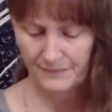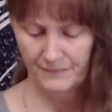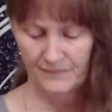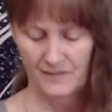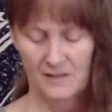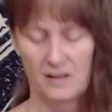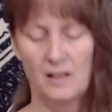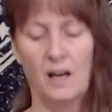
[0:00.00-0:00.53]

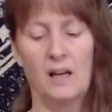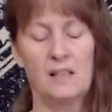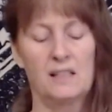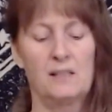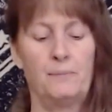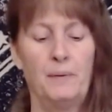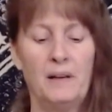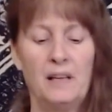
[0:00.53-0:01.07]
not
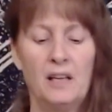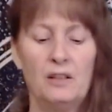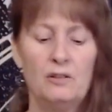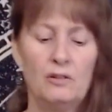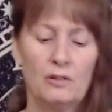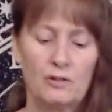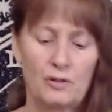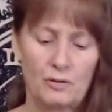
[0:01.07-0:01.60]
speaking
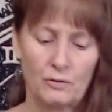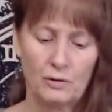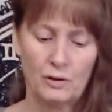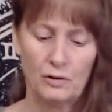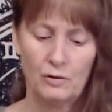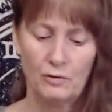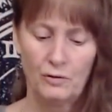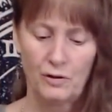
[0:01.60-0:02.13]
your
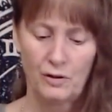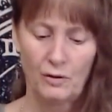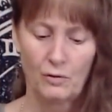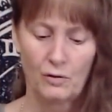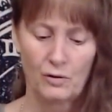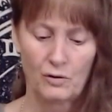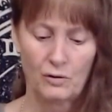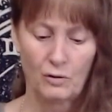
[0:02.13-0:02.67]
truth,
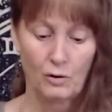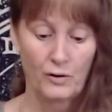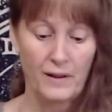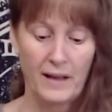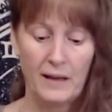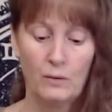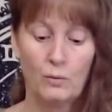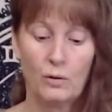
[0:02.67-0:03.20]
or
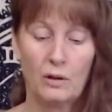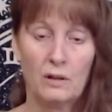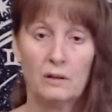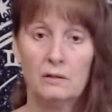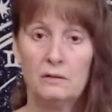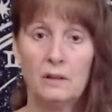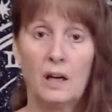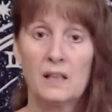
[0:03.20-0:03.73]
they were
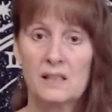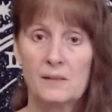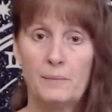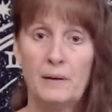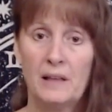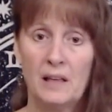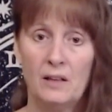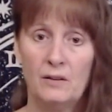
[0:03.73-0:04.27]
not
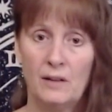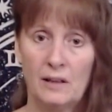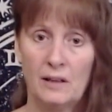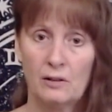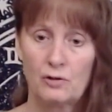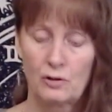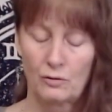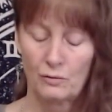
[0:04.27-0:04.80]
speaking their
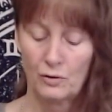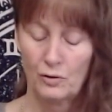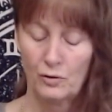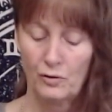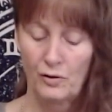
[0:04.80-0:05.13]
truth.